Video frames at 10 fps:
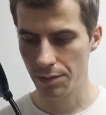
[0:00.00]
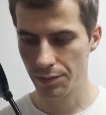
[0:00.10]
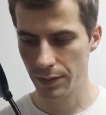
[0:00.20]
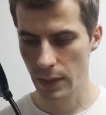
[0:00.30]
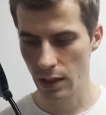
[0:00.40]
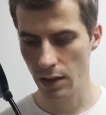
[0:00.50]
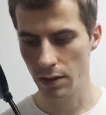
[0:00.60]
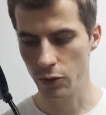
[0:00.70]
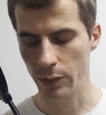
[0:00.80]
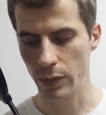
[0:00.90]

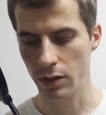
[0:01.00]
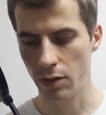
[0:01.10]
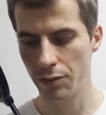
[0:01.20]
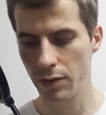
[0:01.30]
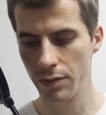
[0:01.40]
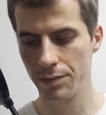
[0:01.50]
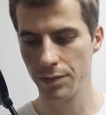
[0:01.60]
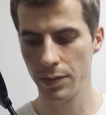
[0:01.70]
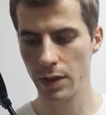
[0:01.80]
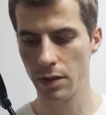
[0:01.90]
in the treatment
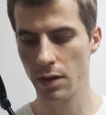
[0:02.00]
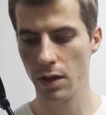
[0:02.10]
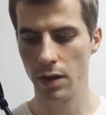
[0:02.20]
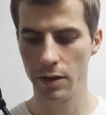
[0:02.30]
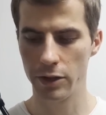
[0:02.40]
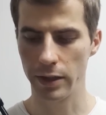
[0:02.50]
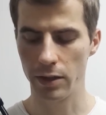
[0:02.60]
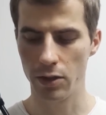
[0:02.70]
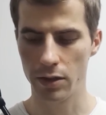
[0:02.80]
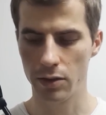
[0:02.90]
of
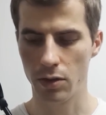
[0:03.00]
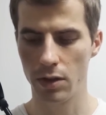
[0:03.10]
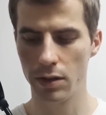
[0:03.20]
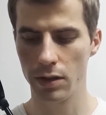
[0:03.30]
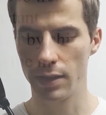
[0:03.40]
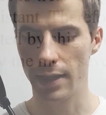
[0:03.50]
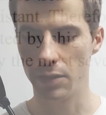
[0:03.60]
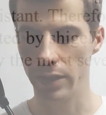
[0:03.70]
shigellosis or